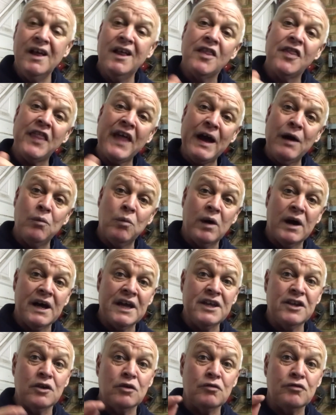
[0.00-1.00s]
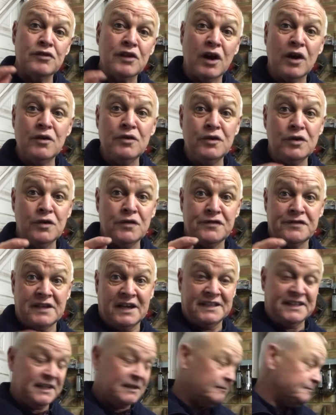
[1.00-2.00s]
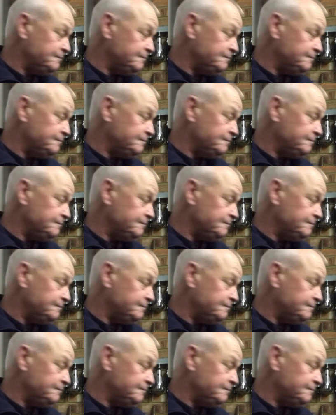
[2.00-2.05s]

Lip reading: That way you know you've done it.